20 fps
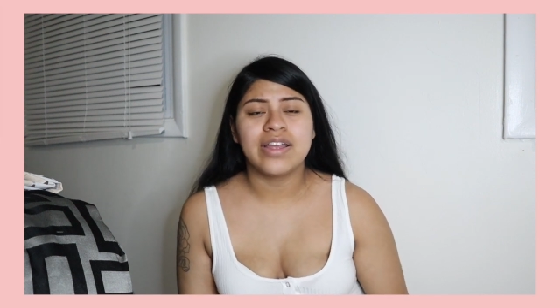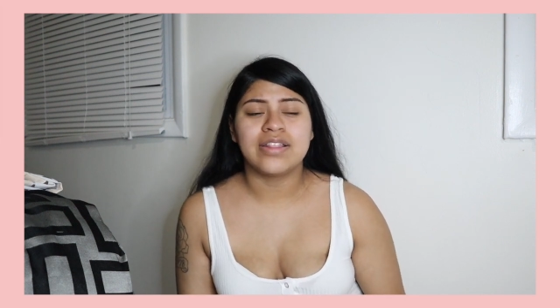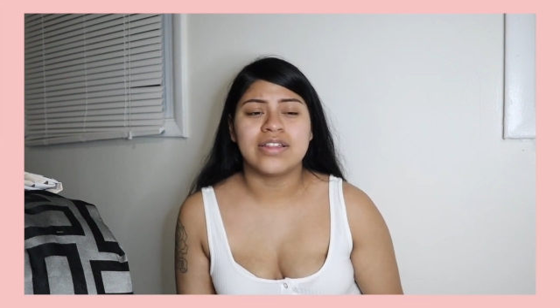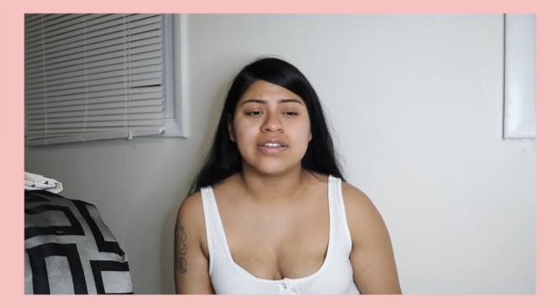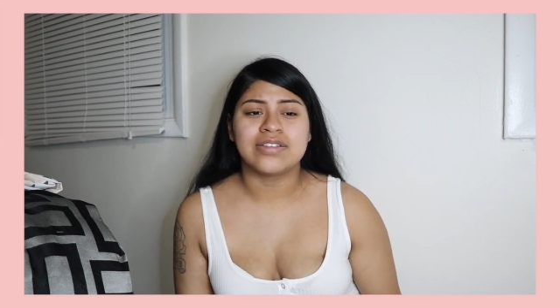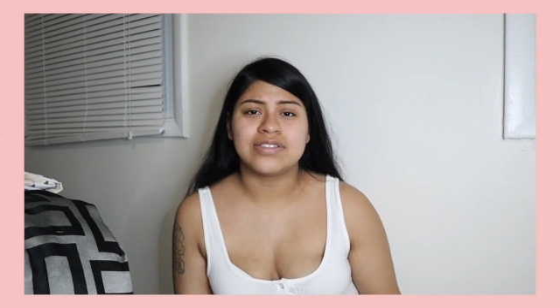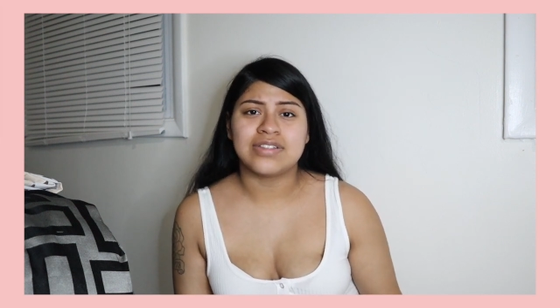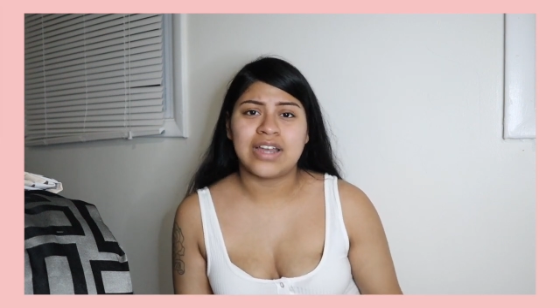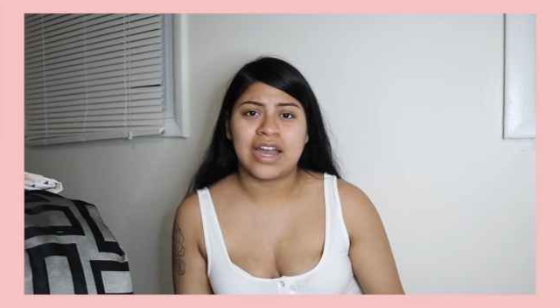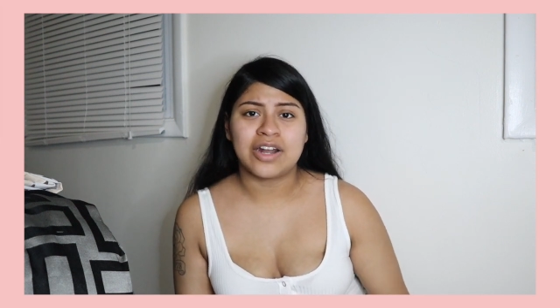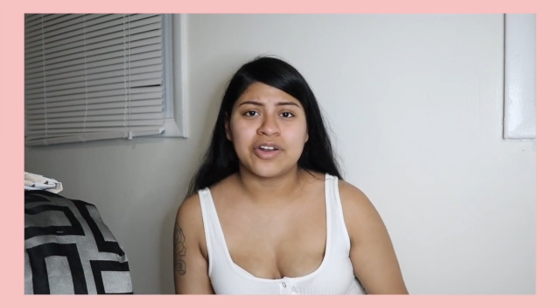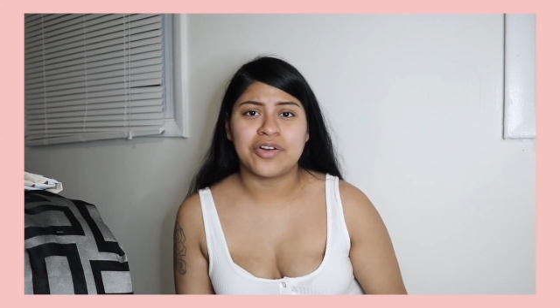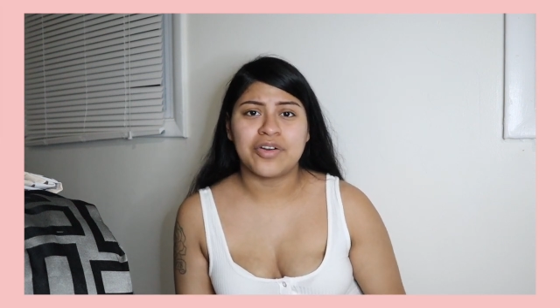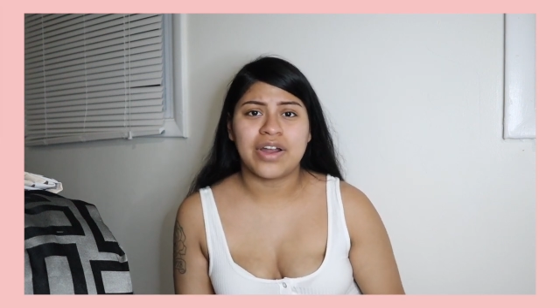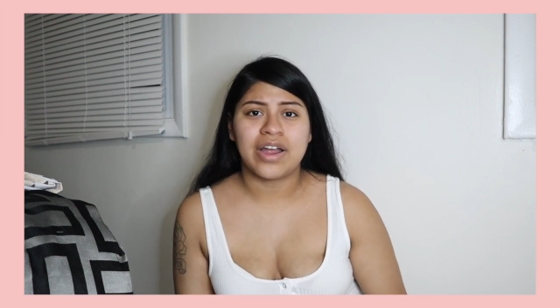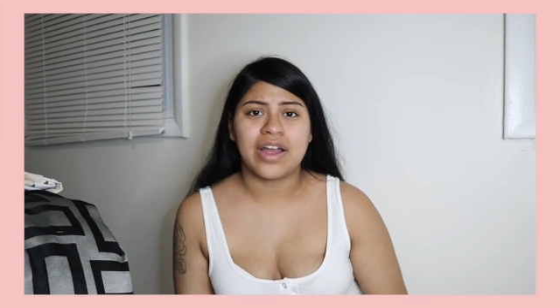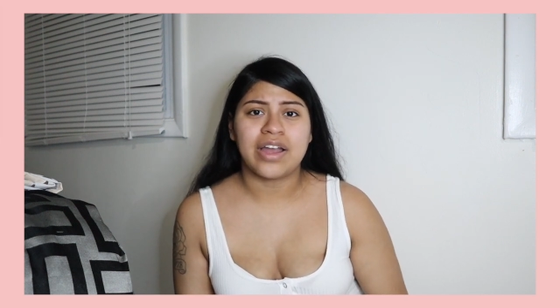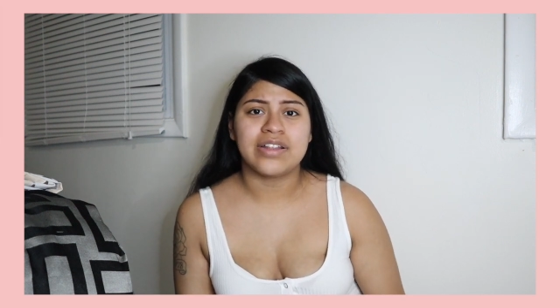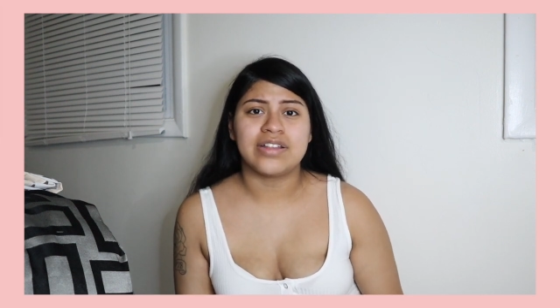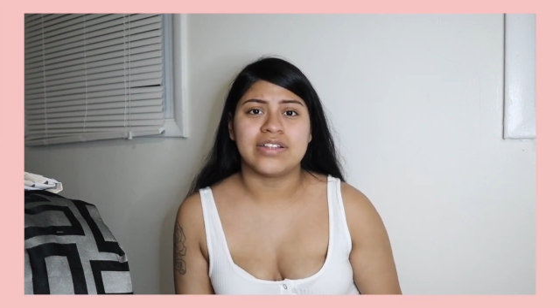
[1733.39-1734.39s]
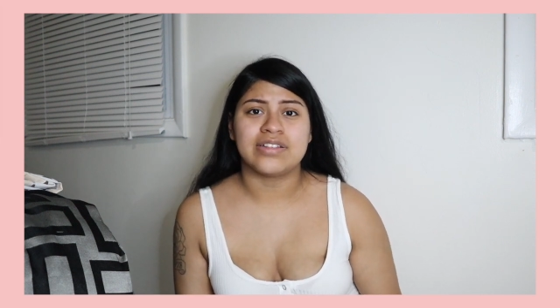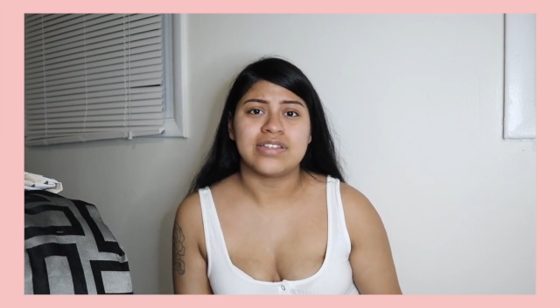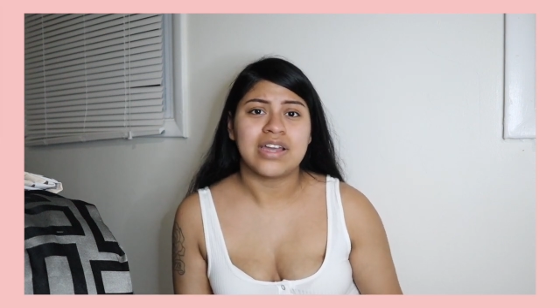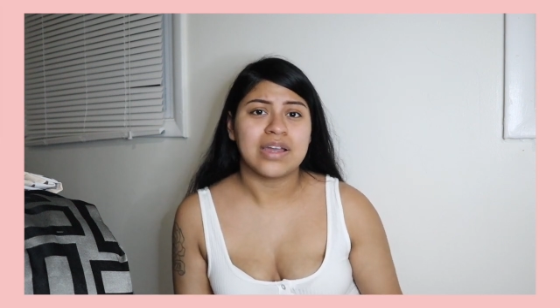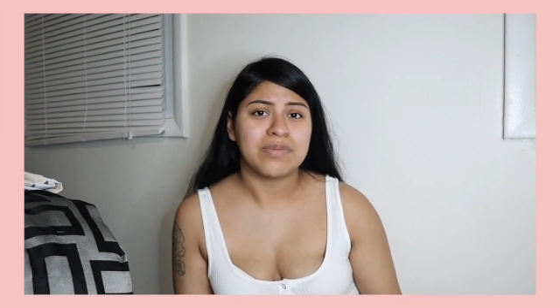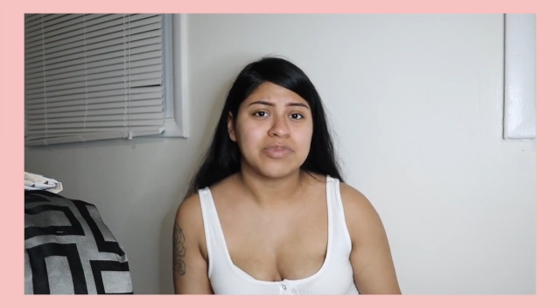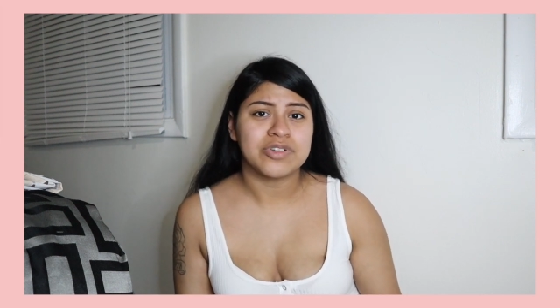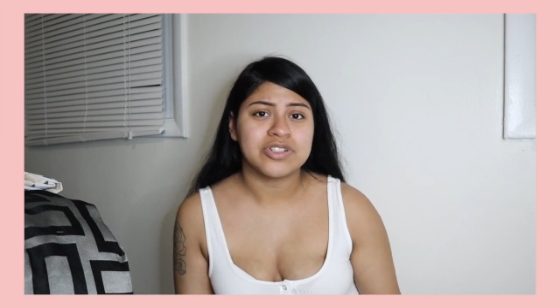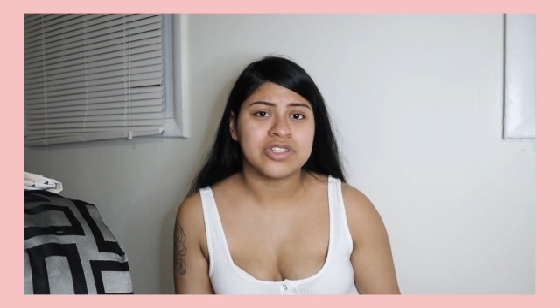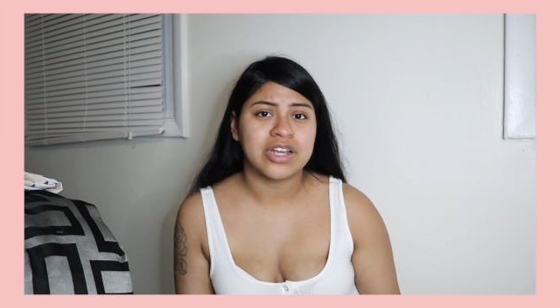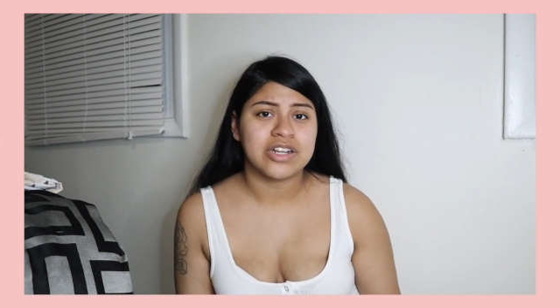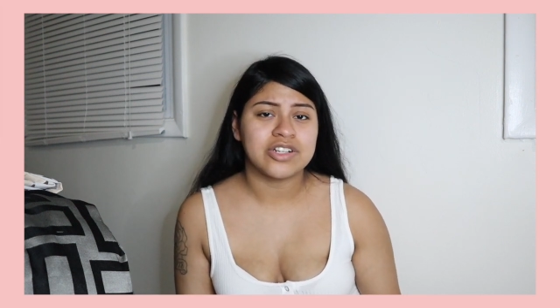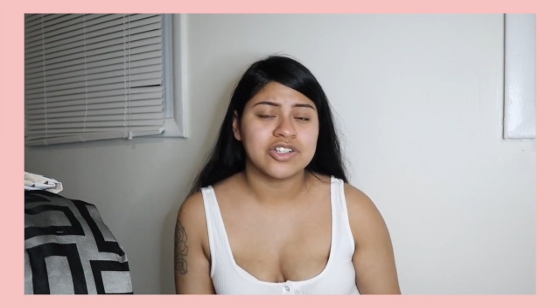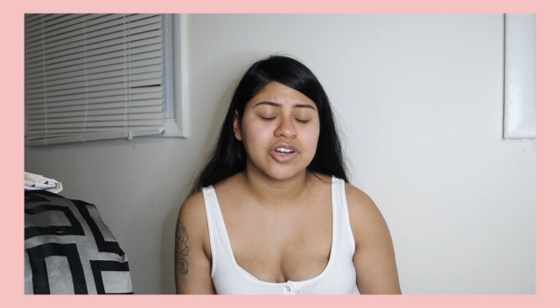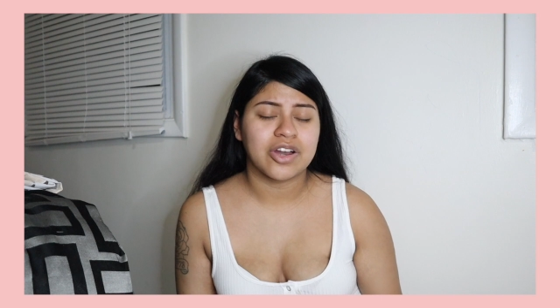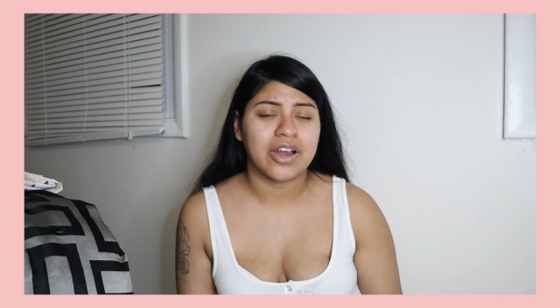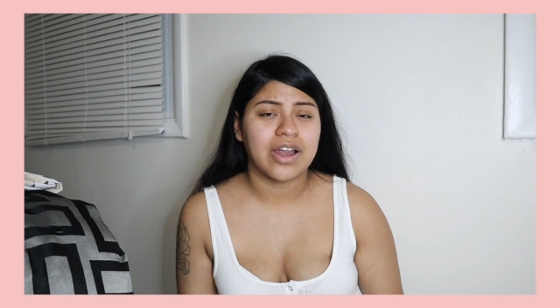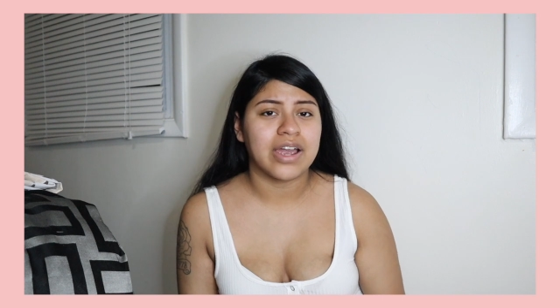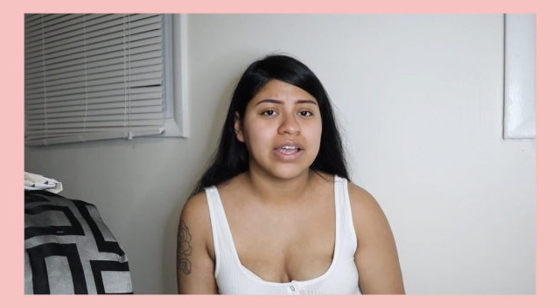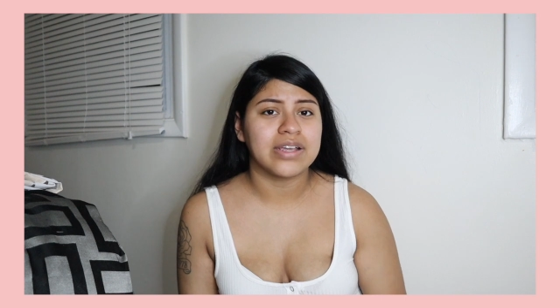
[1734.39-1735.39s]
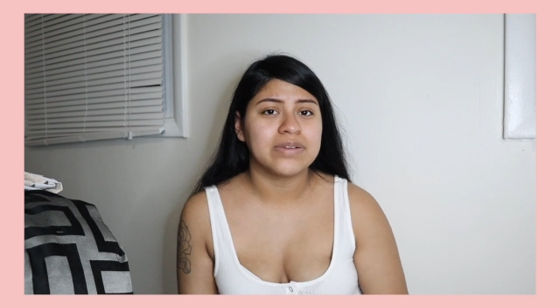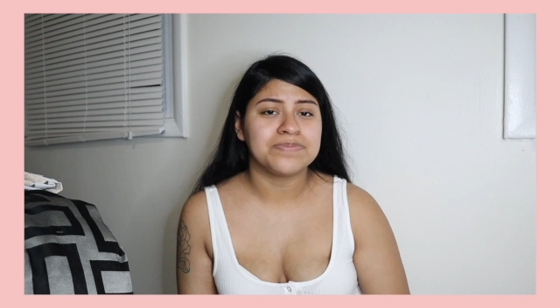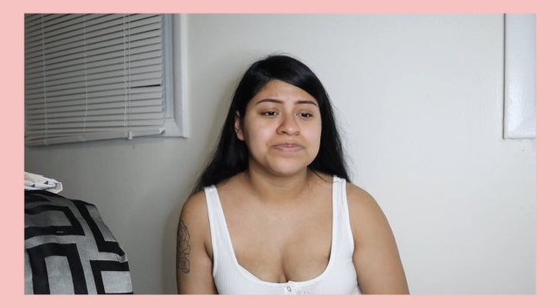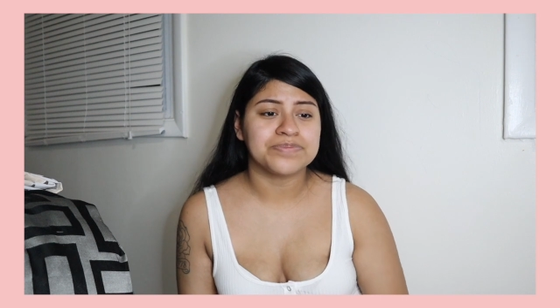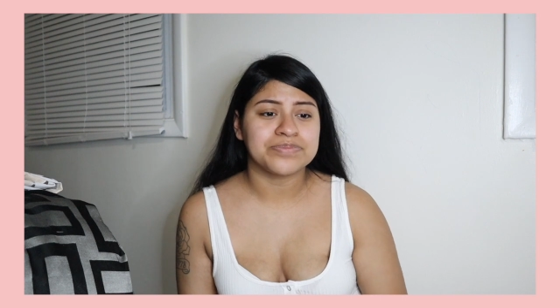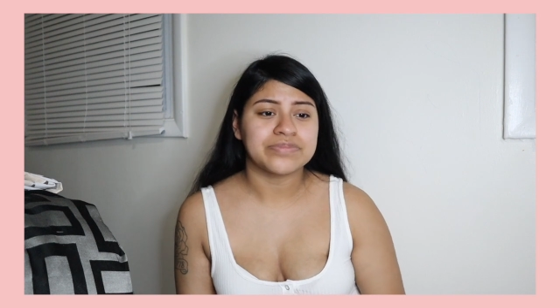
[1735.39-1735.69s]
the sad cry, the diaper change cry.